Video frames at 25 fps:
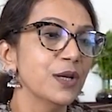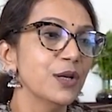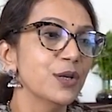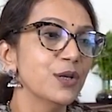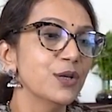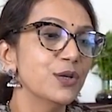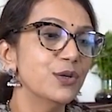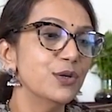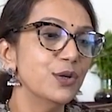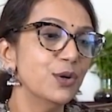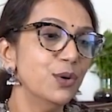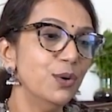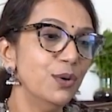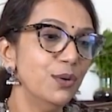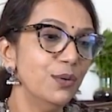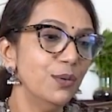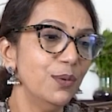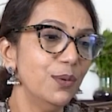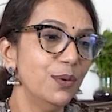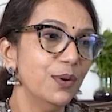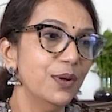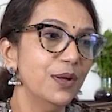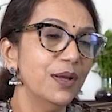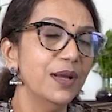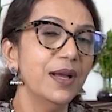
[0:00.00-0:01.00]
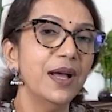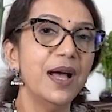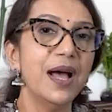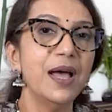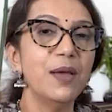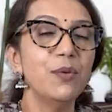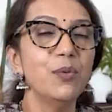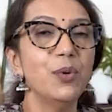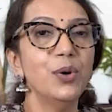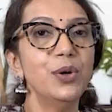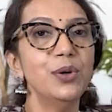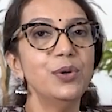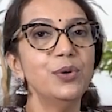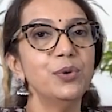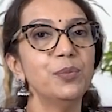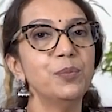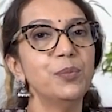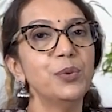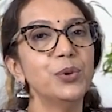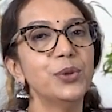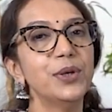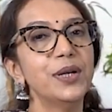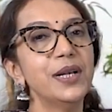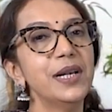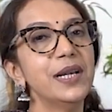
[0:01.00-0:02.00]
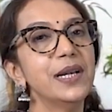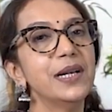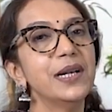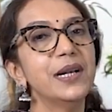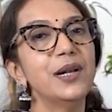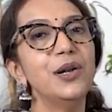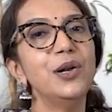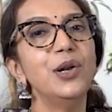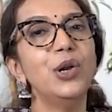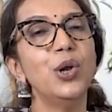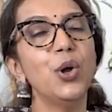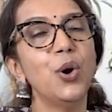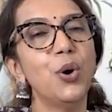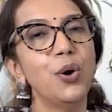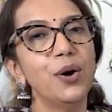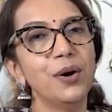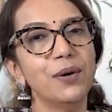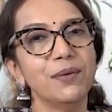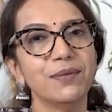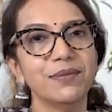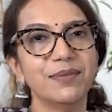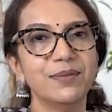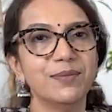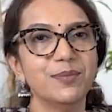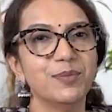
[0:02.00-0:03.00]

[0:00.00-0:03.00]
So I want to put a little law,